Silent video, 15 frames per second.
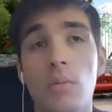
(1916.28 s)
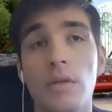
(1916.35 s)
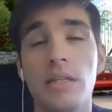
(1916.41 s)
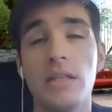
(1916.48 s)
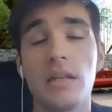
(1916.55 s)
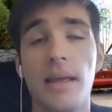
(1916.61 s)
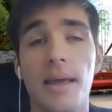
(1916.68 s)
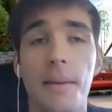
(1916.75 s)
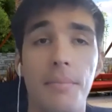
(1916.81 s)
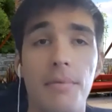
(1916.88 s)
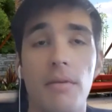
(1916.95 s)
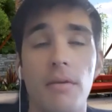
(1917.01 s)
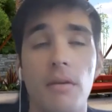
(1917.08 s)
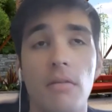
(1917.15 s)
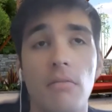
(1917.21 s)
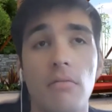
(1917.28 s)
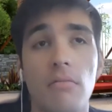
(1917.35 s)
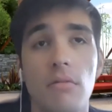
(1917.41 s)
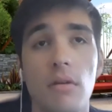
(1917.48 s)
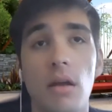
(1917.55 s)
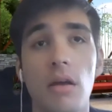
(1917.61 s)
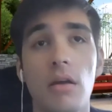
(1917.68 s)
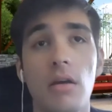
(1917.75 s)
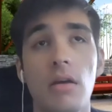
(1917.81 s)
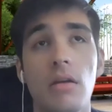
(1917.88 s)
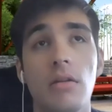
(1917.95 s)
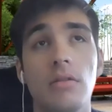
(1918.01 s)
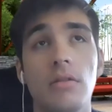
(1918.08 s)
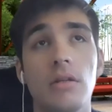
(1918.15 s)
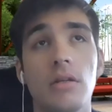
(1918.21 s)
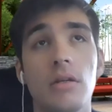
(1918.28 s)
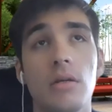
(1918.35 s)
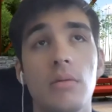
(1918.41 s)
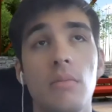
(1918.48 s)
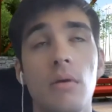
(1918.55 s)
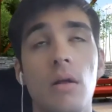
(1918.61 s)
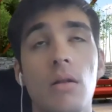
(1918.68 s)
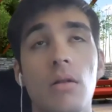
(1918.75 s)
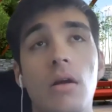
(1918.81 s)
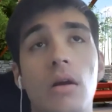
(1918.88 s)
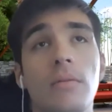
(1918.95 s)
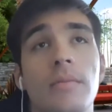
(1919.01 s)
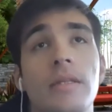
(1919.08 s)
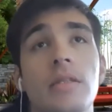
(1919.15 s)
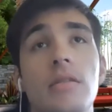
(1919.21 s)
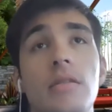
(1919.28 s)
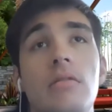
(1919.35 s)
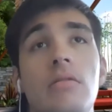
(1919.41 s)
we did the kept thing, and I'll comment